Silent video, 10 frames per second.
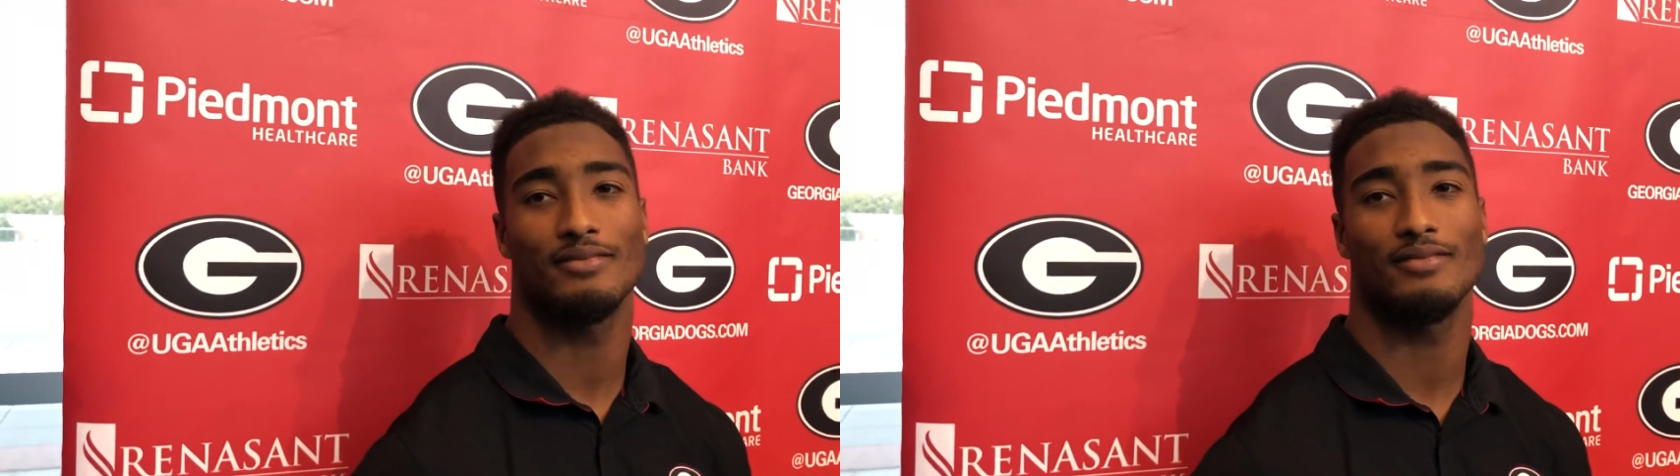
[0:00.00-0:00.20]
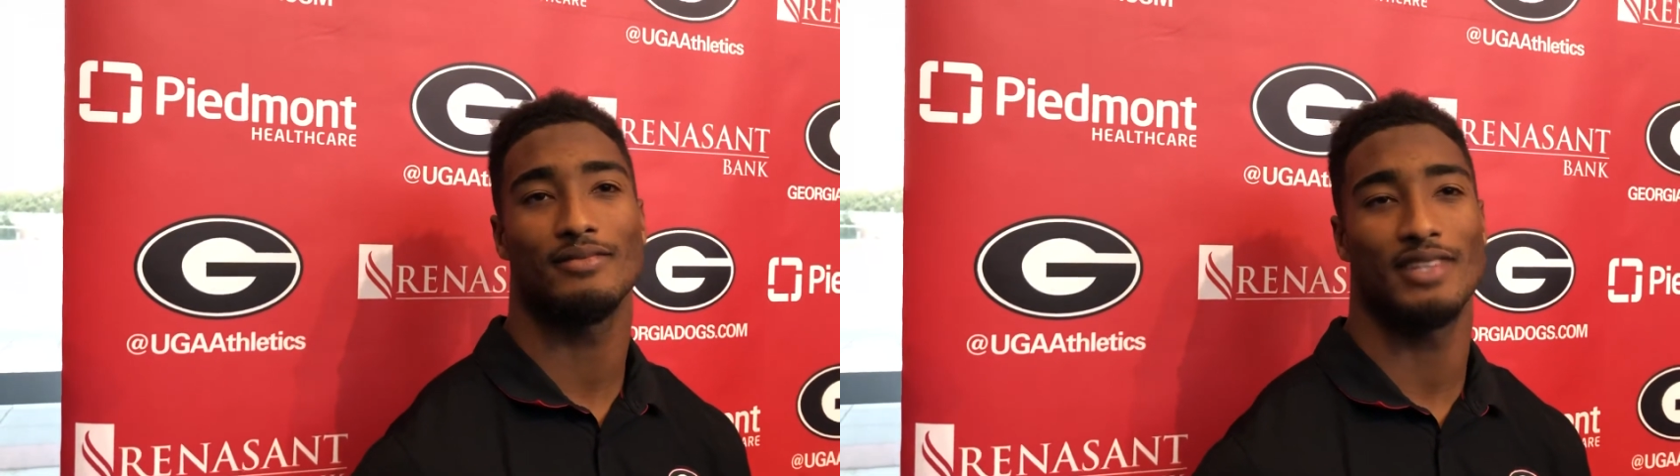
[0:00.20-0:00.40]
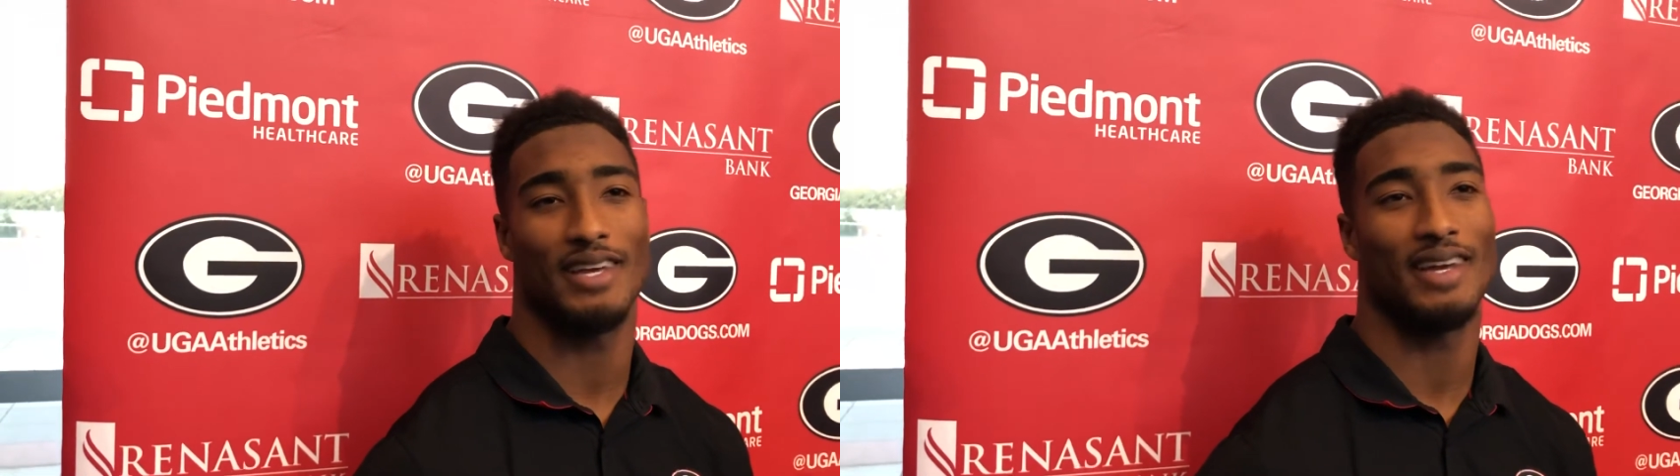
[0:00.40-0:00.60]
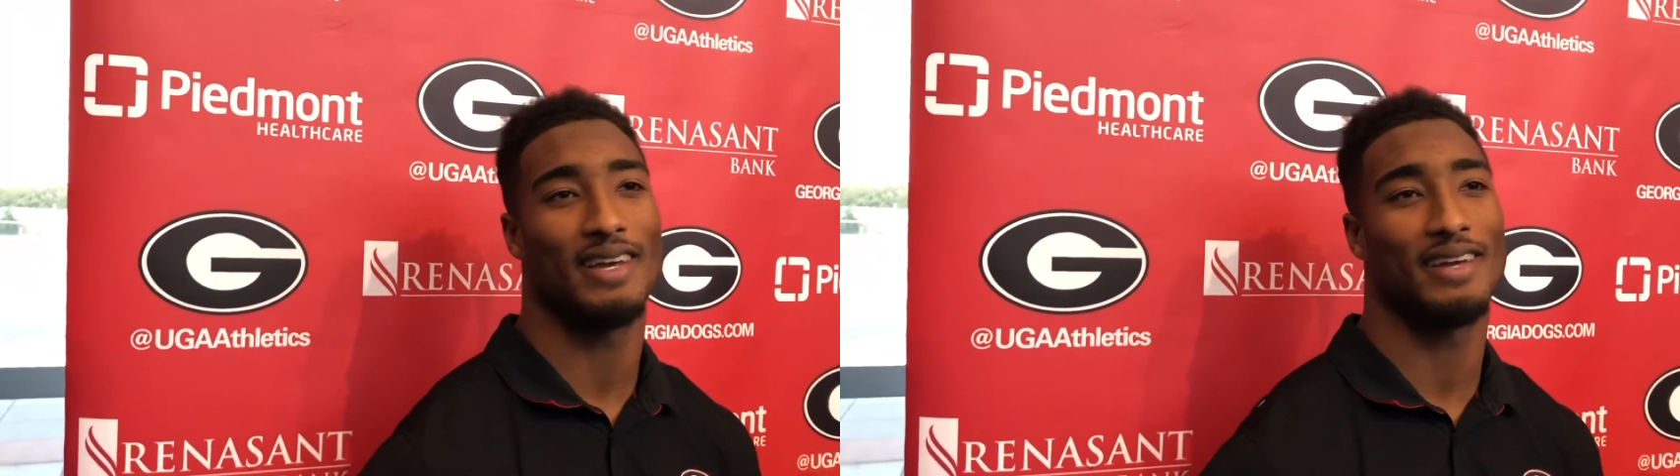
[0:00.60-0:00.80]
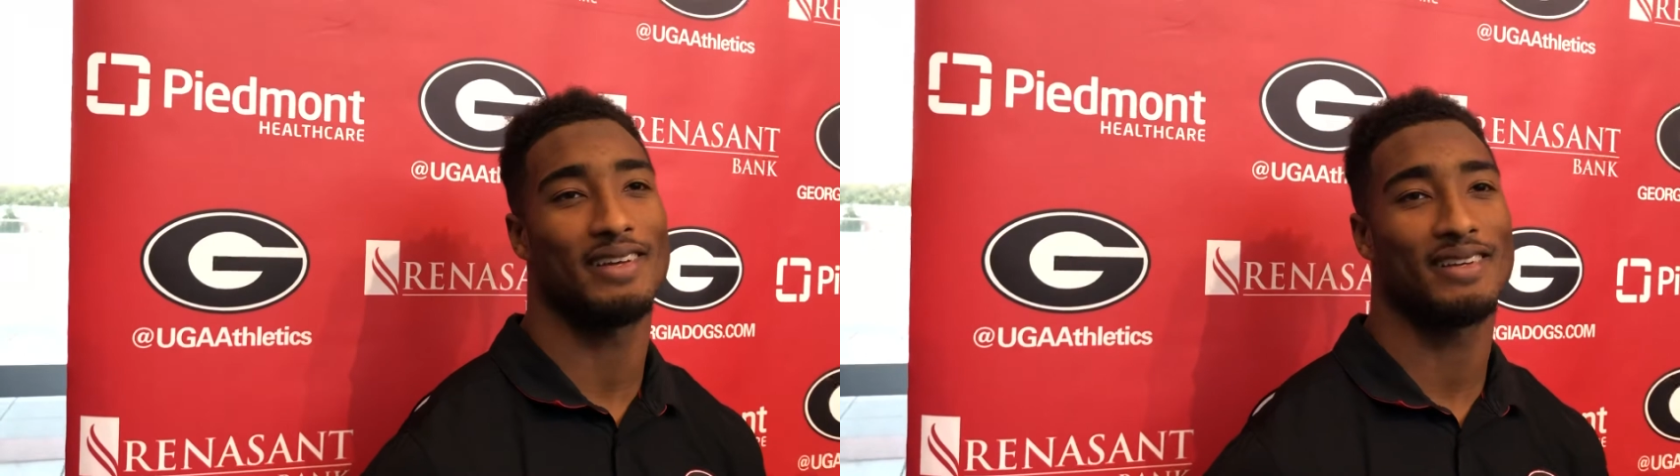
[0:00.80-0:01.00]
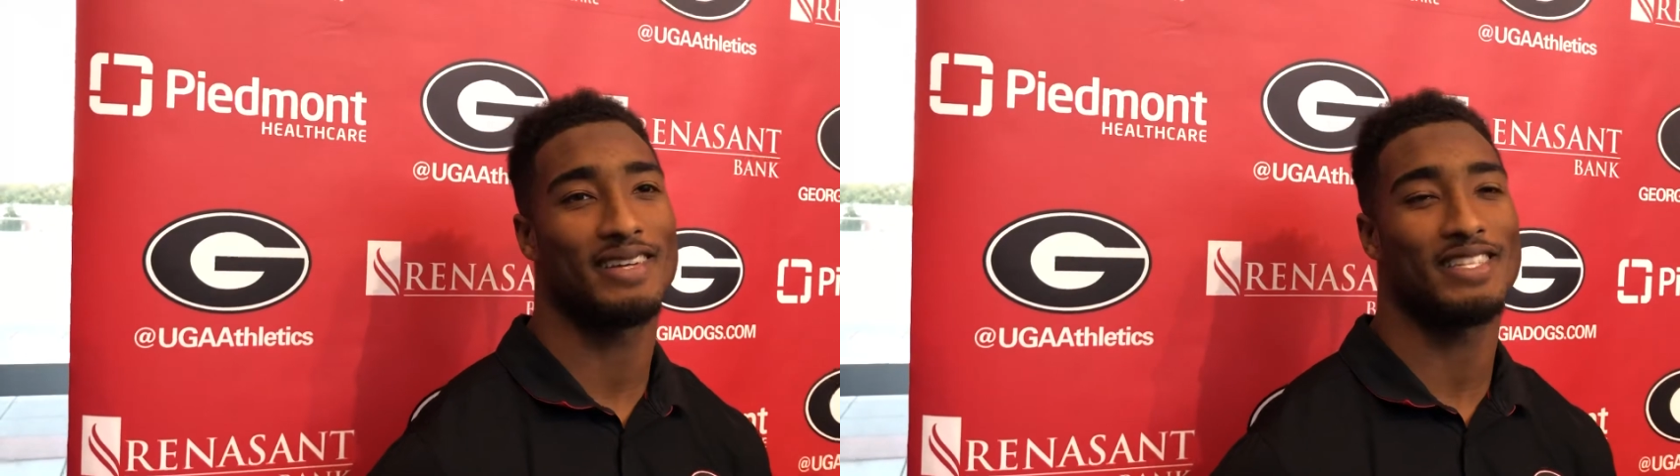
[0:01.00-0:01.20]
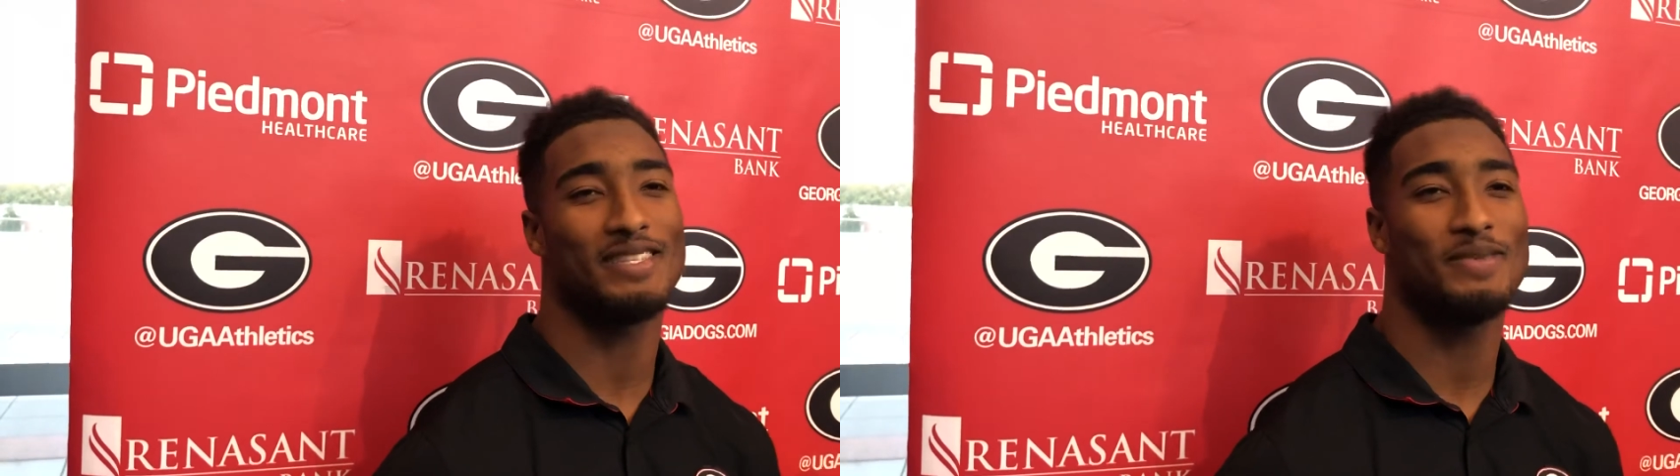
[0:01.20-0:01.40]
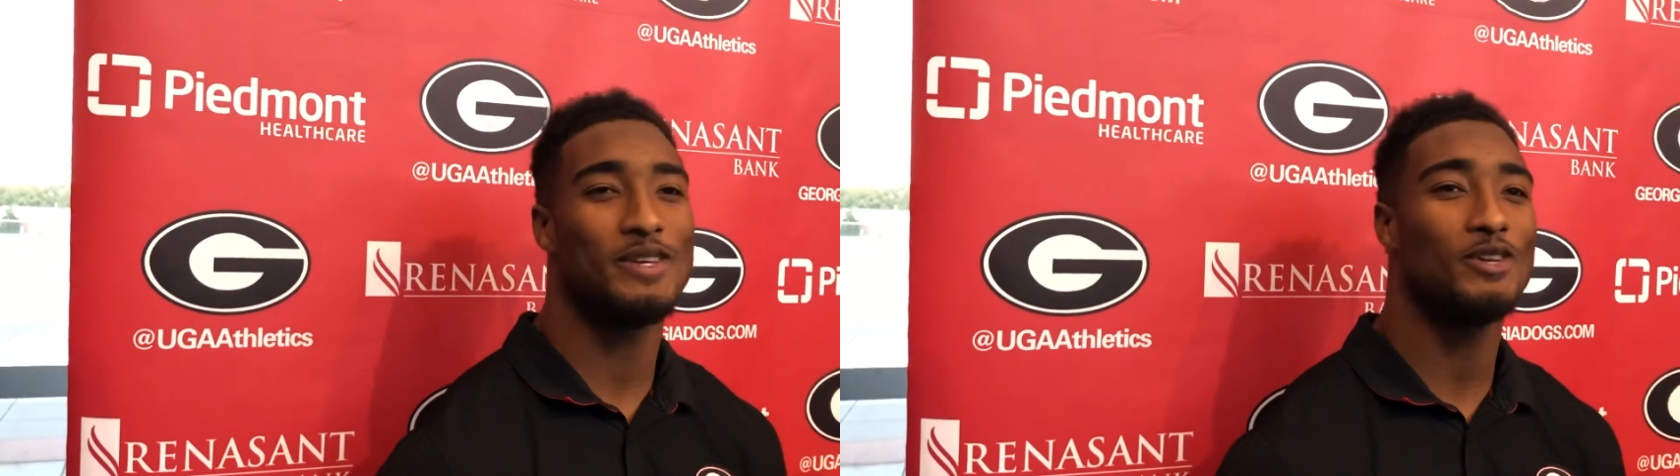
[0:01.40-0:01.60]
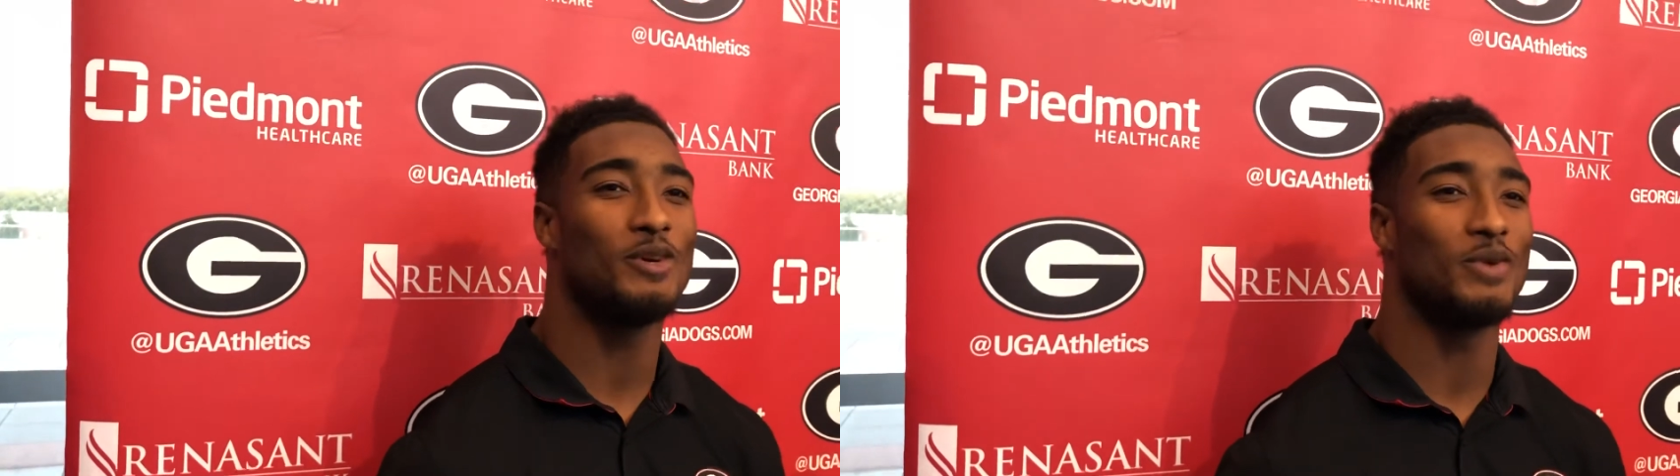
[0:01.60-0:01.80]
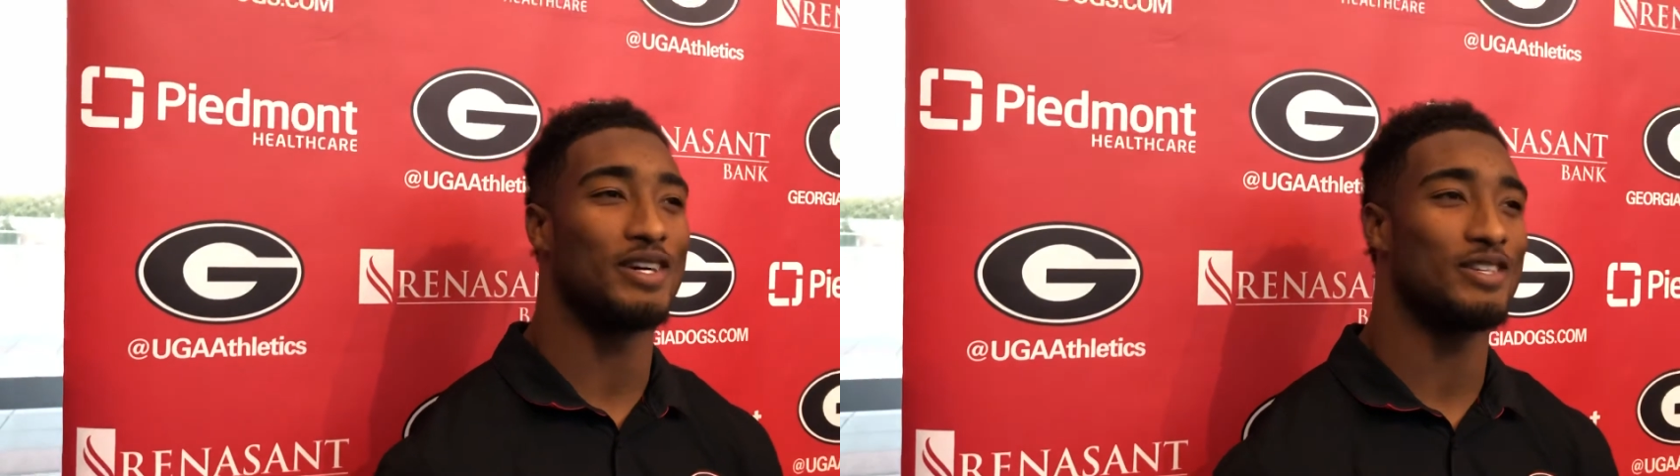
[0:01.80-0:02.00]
and yeah. feel like you're ready. To... You don't wear a